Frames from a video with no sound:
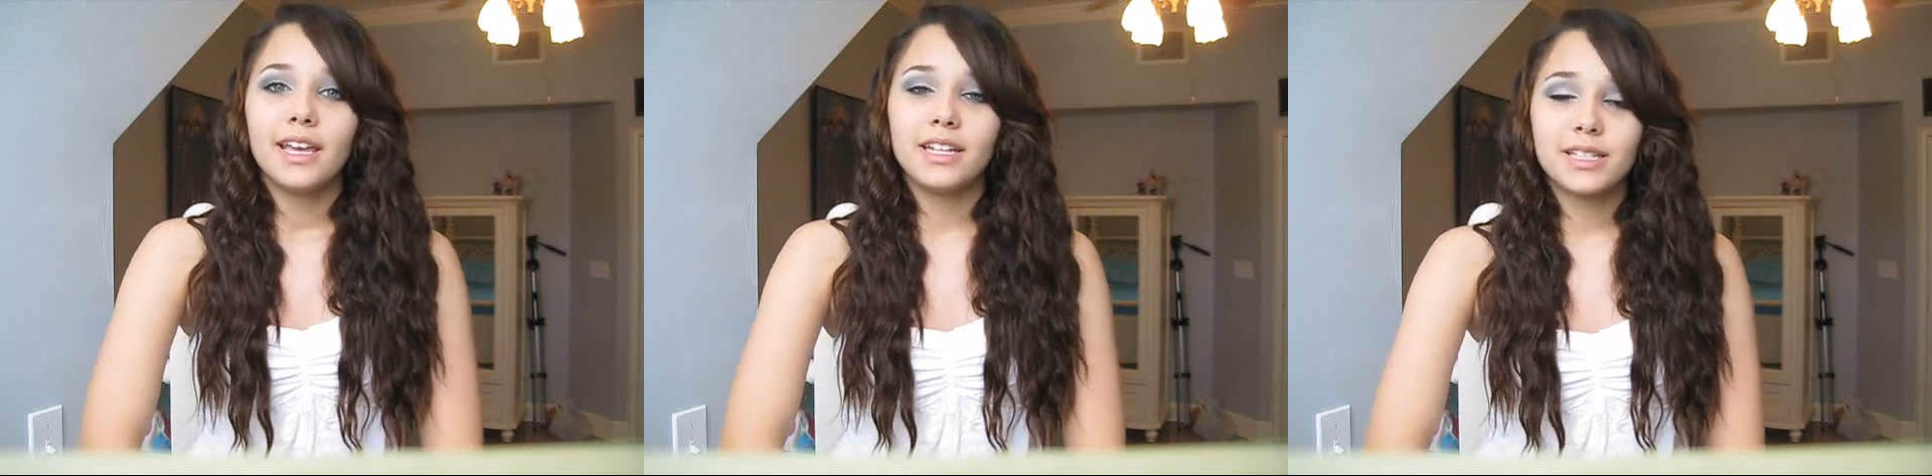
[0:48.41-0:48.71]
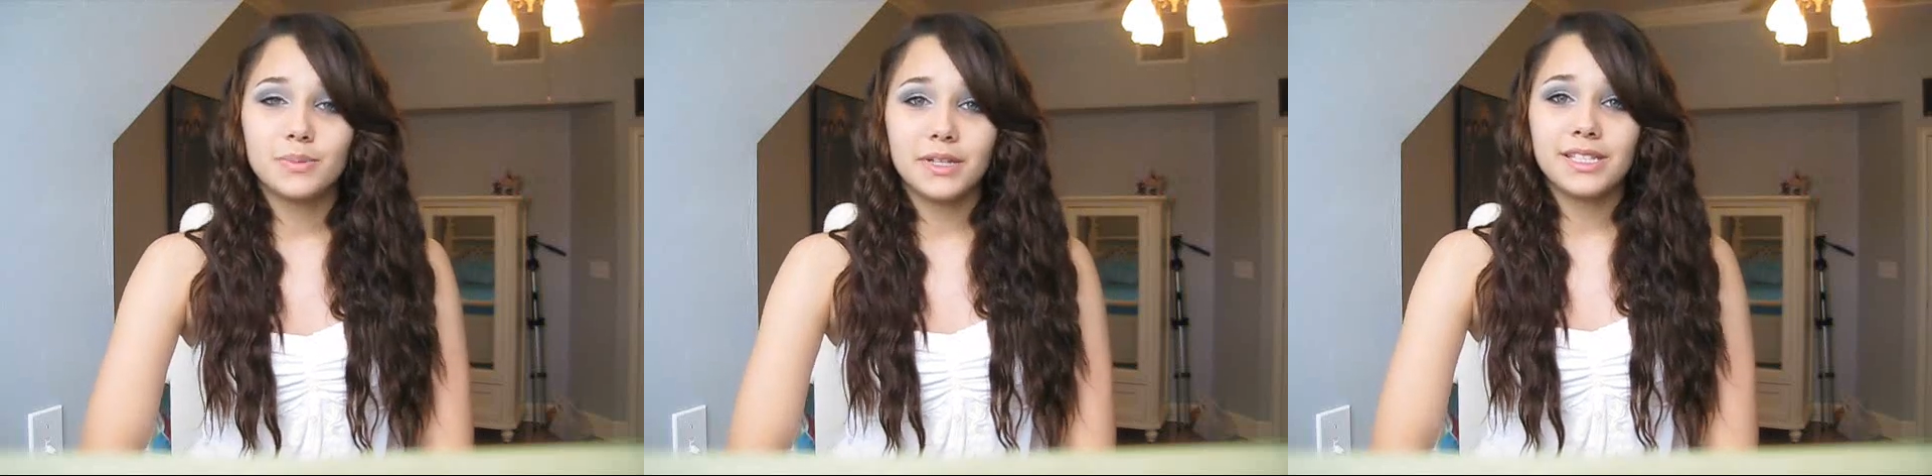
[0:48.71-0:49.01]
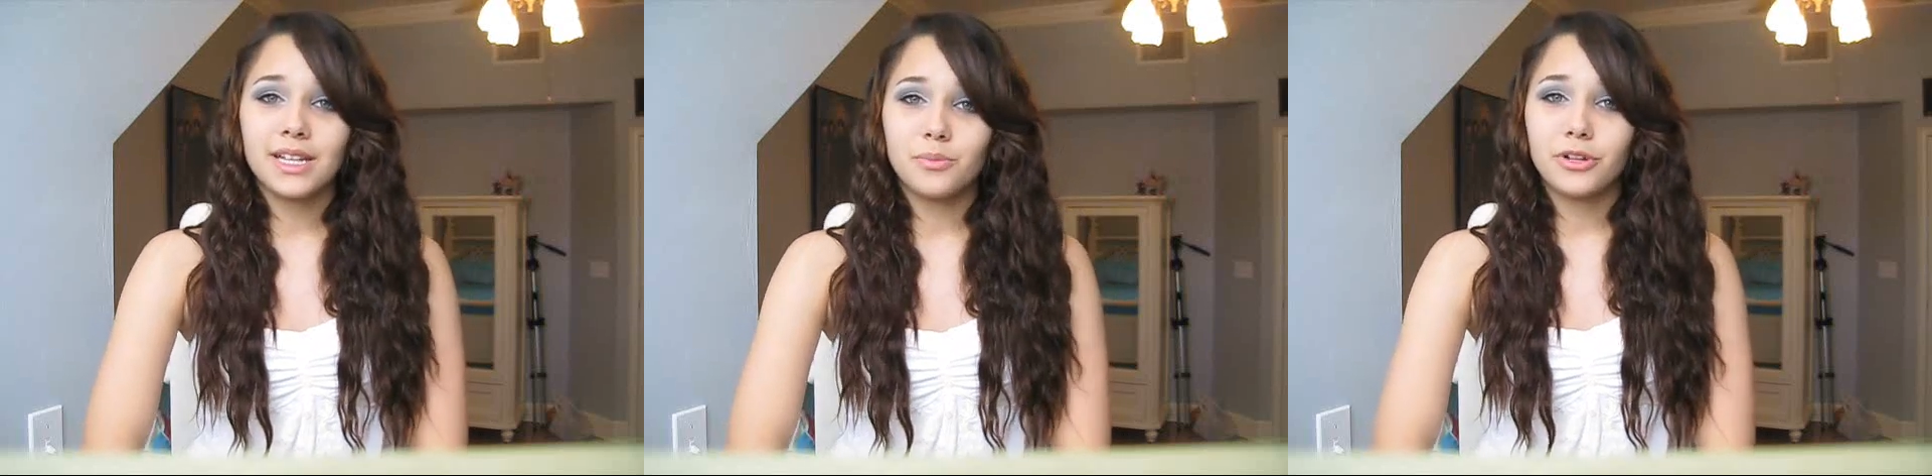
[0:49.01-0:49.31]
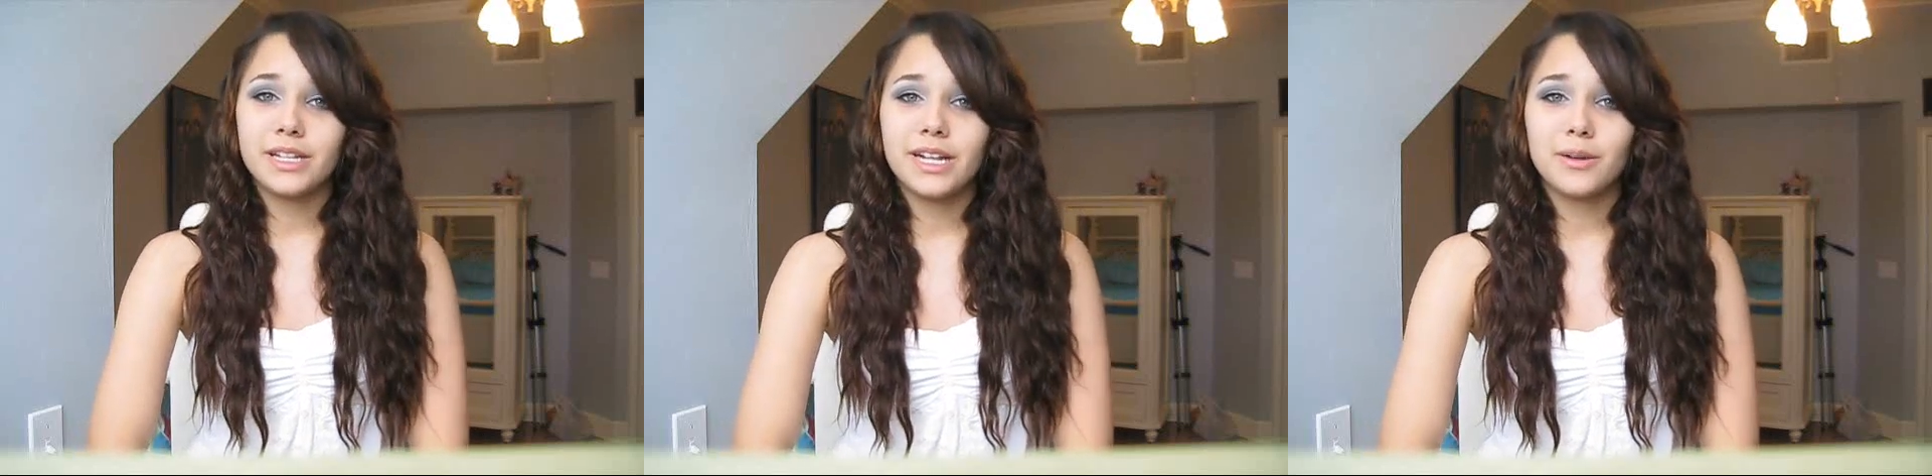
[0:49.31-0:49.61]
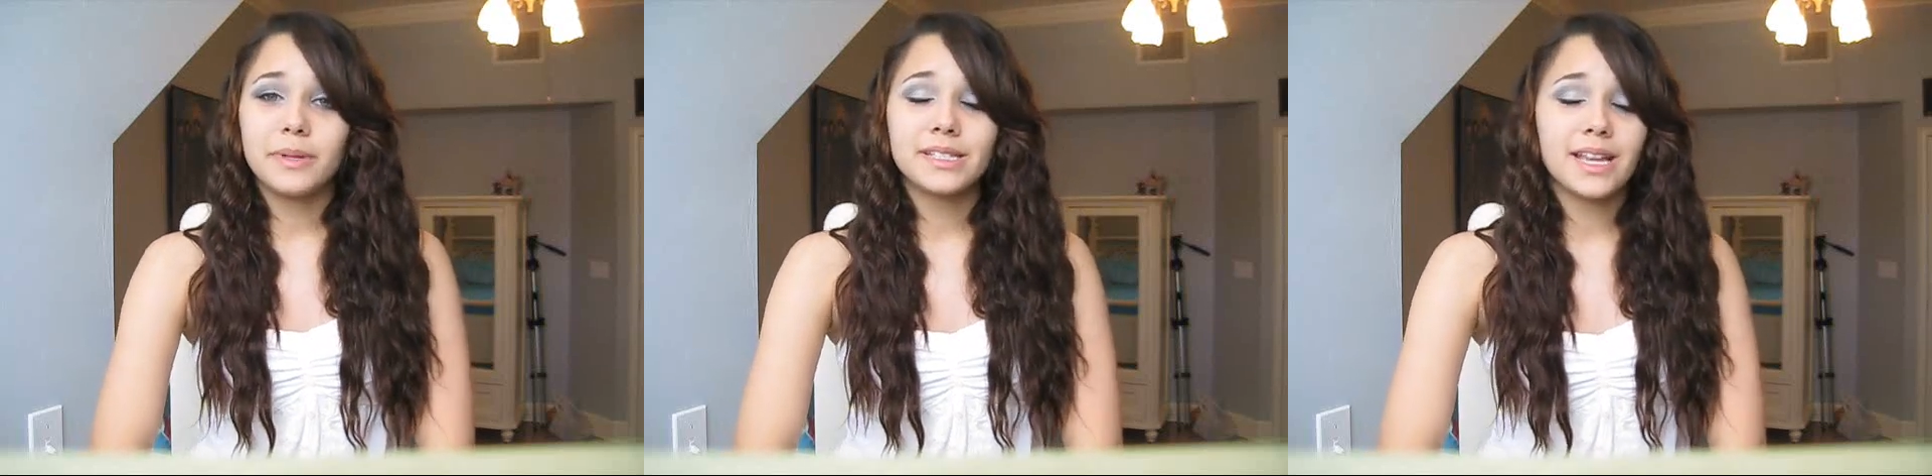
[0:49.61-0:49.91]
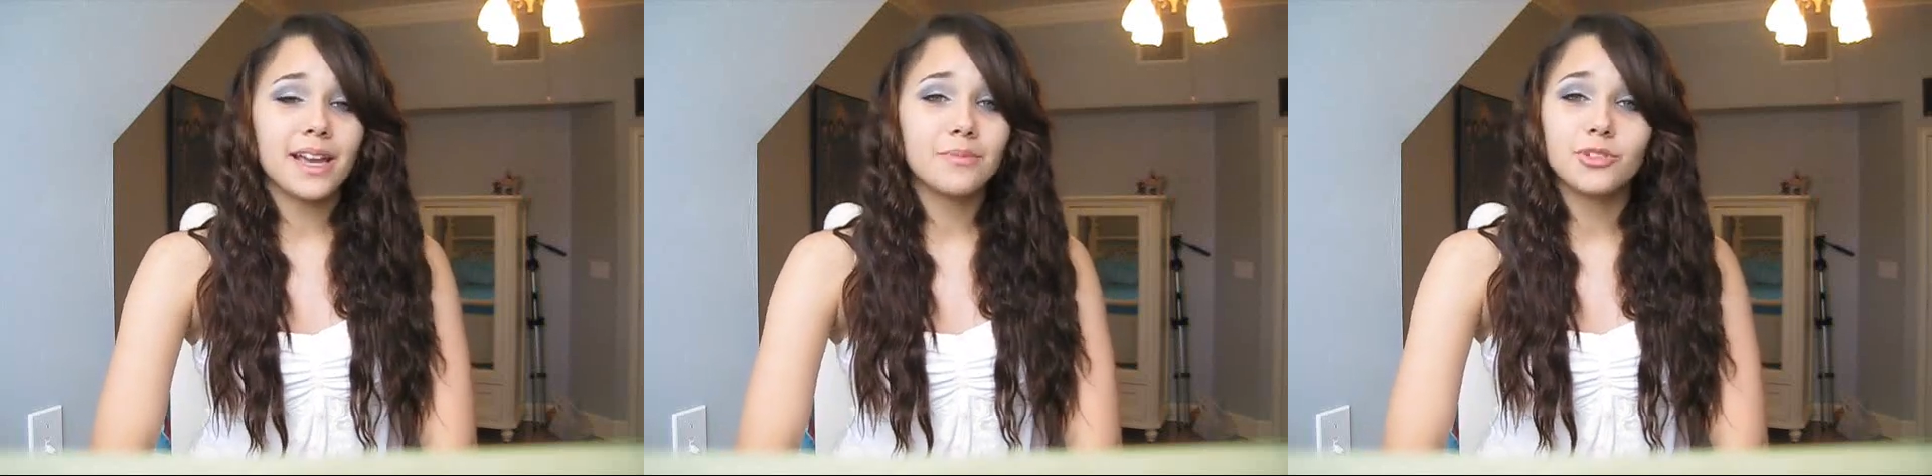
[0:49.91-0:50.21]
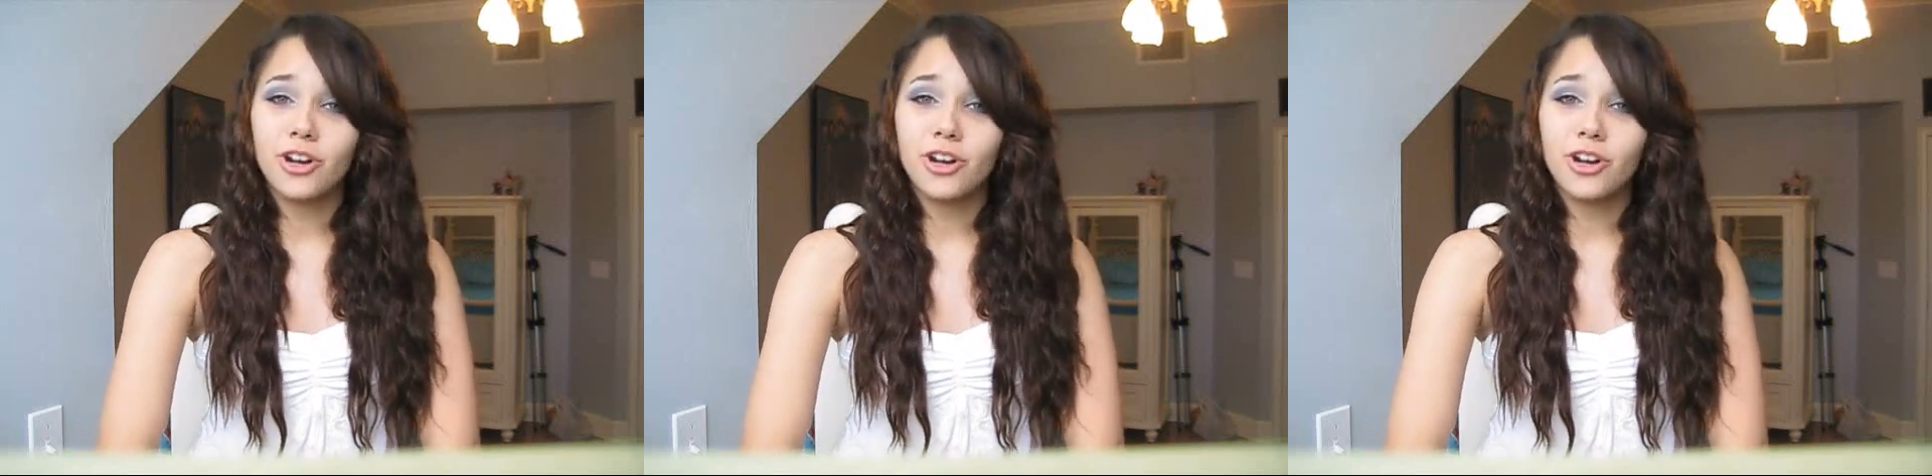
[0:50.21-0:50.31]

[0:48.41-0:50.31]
it explains how to braid hair, because I am